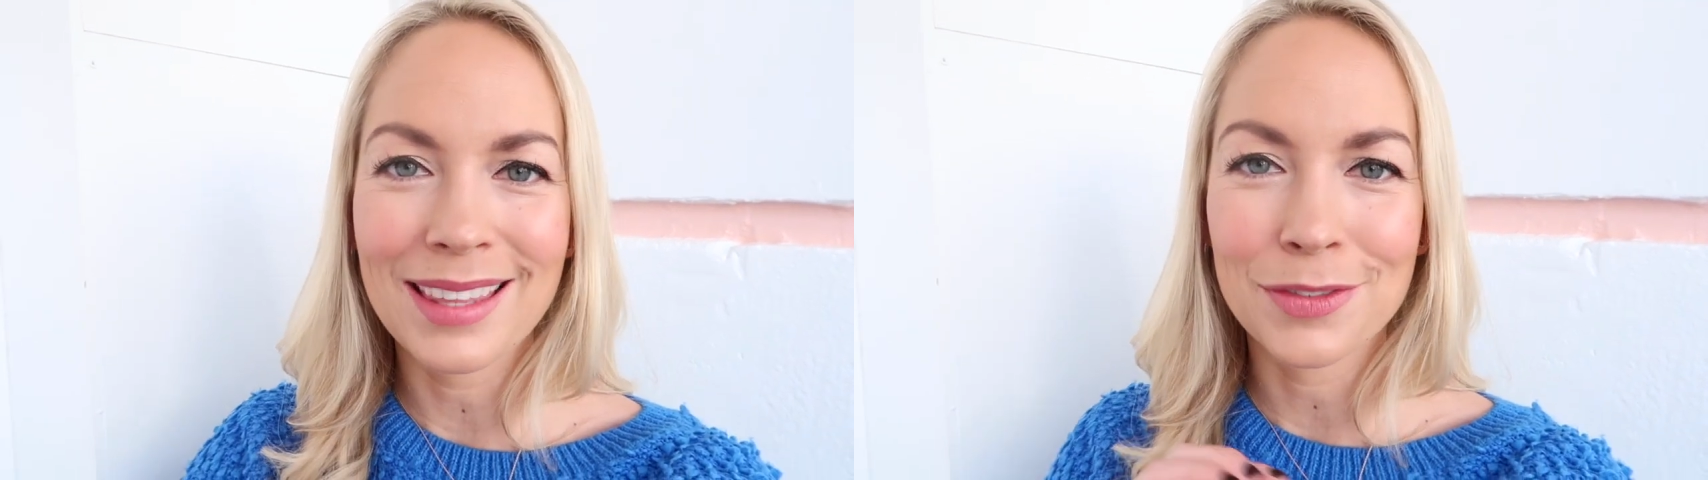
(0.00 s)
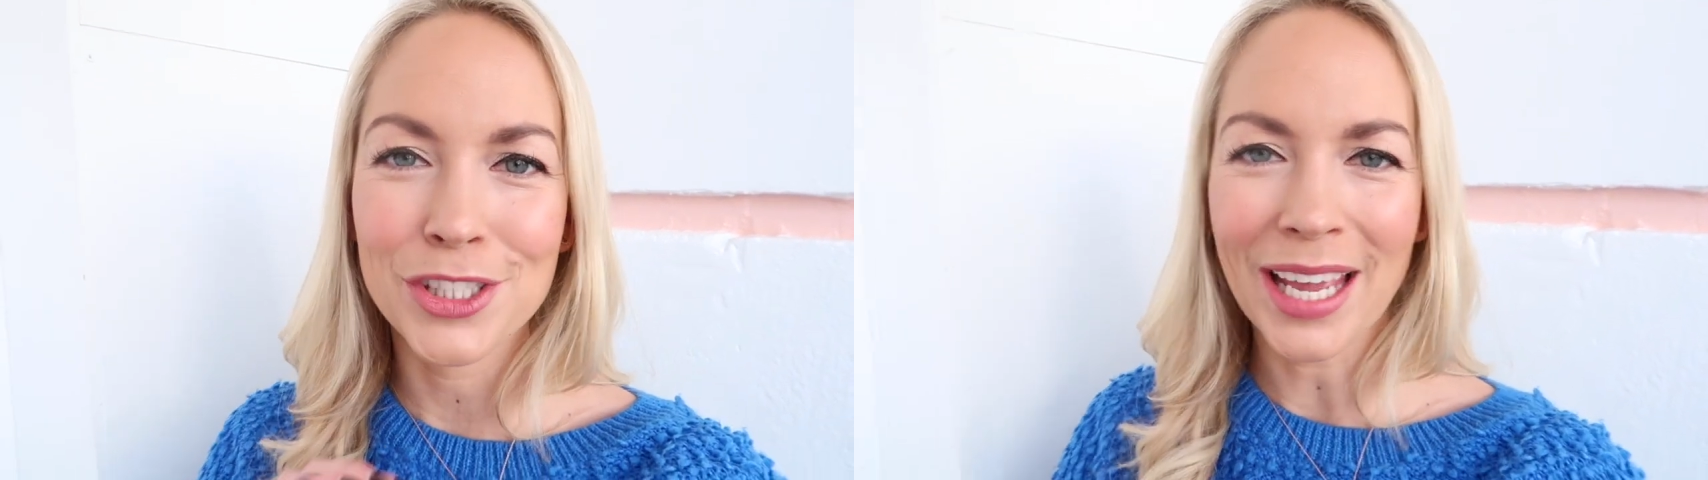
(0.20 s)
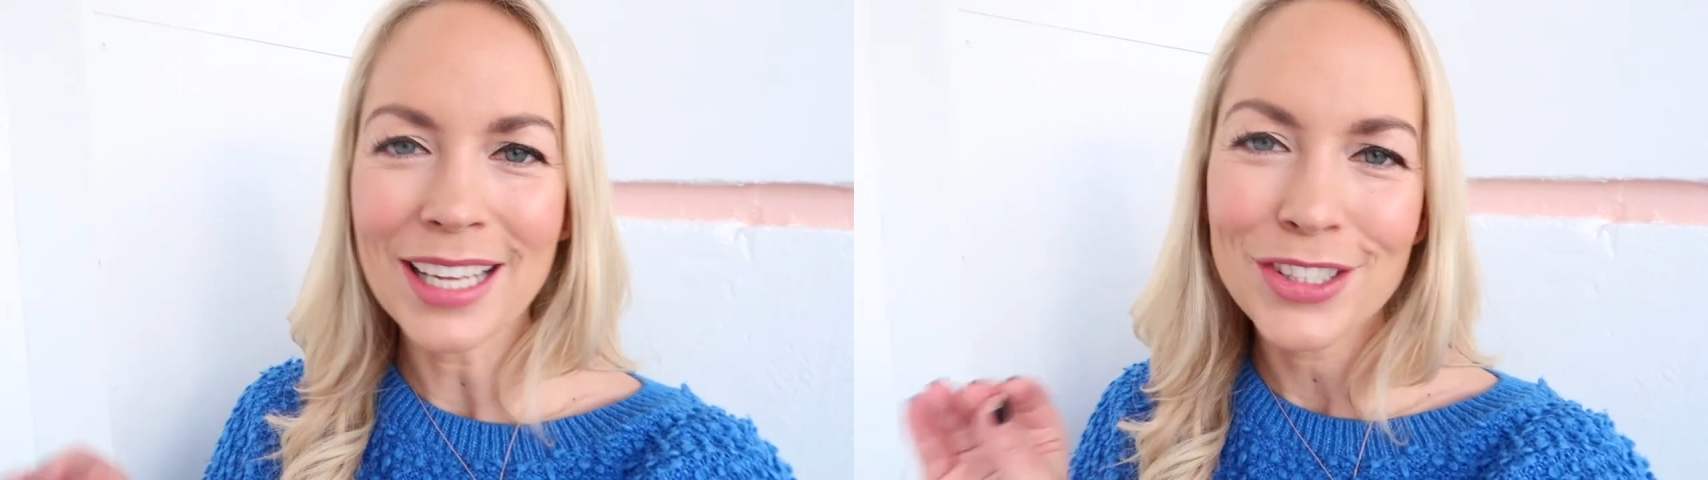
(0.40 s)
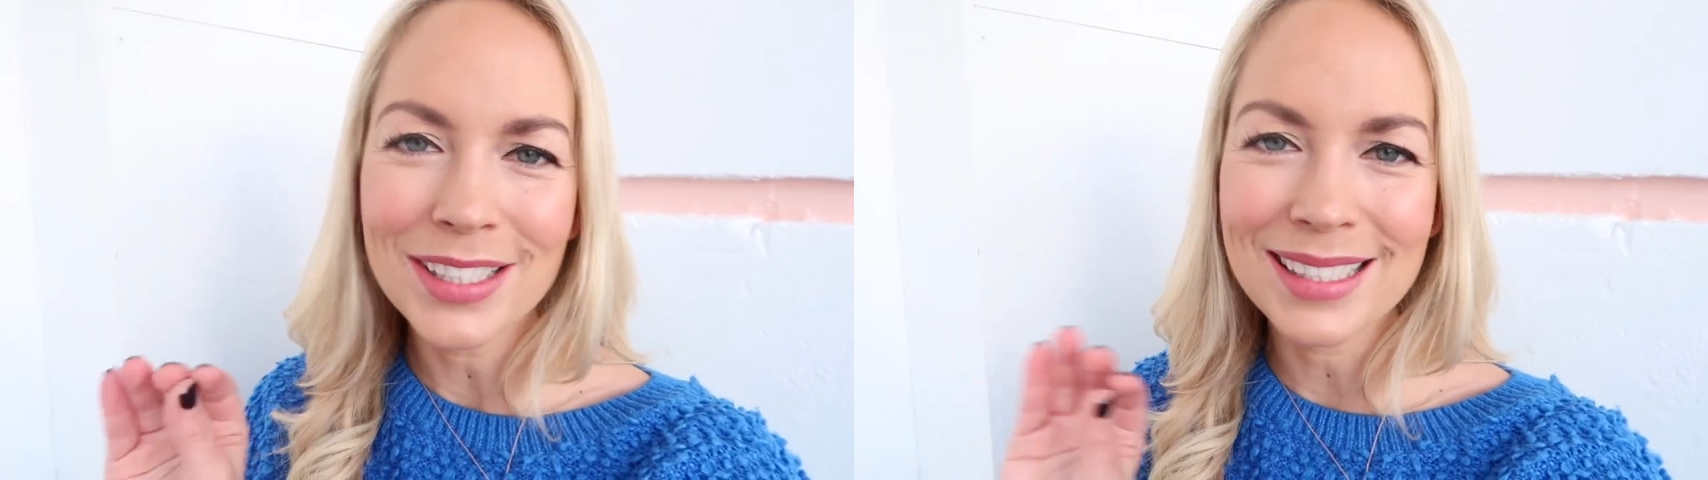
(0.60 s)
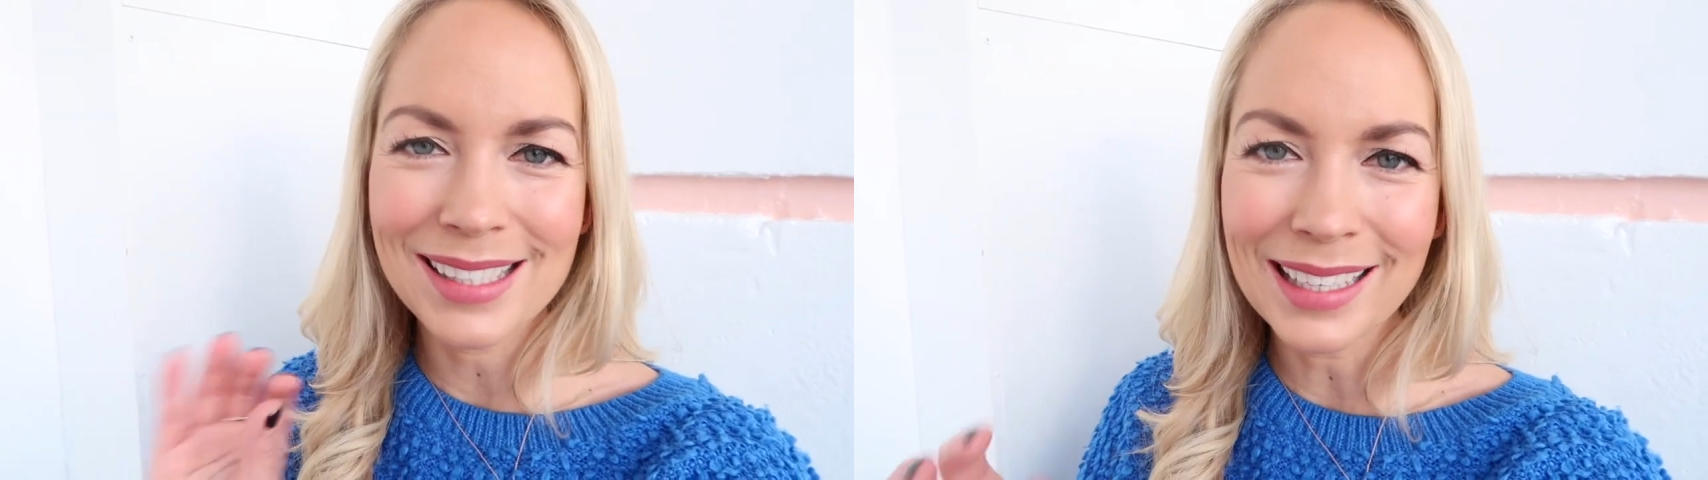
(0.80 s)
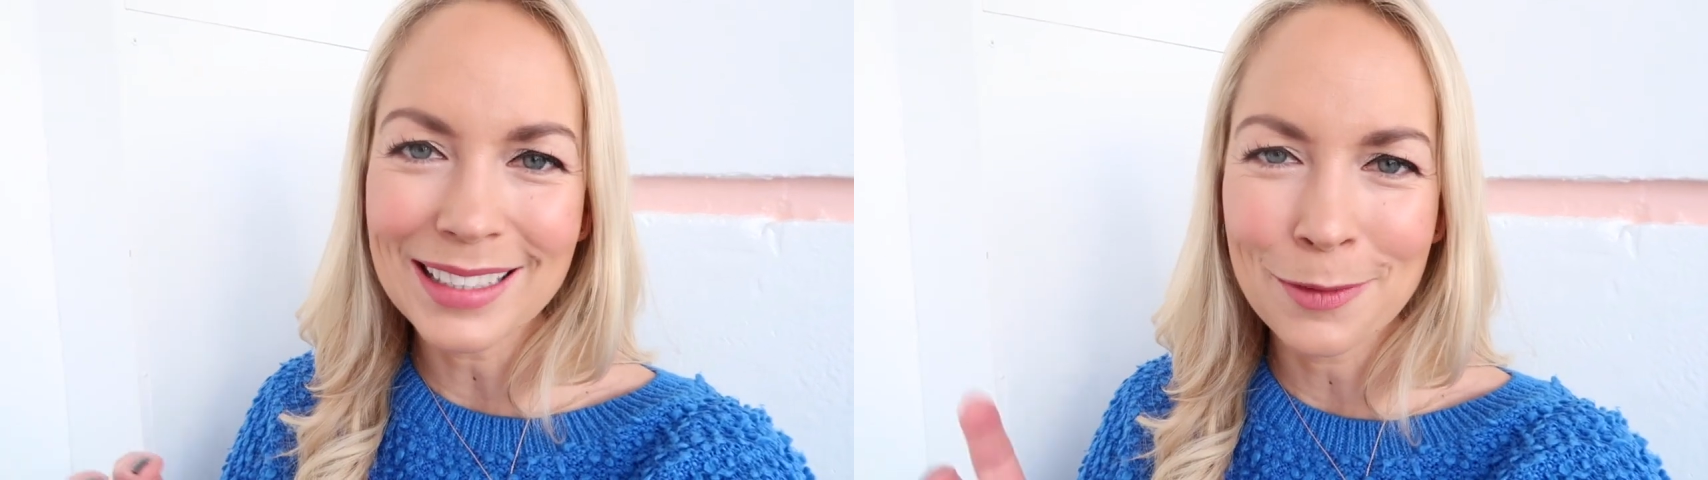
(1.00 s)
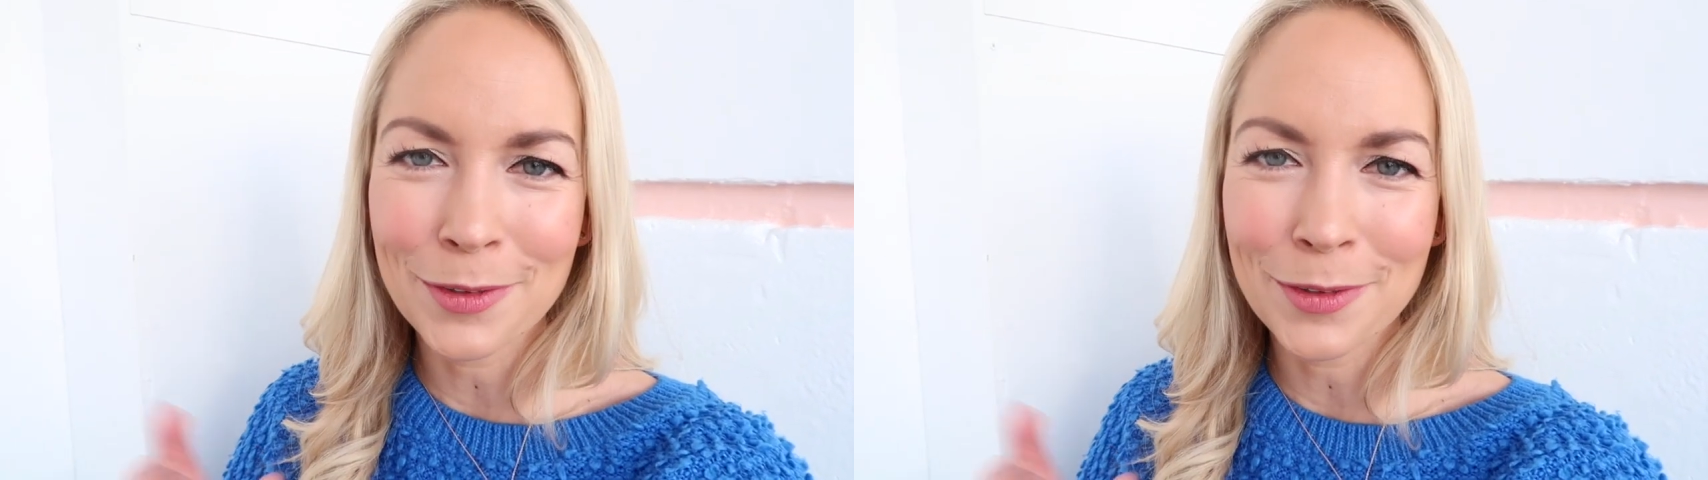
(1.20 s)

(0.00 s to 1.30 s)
They've changed it slightly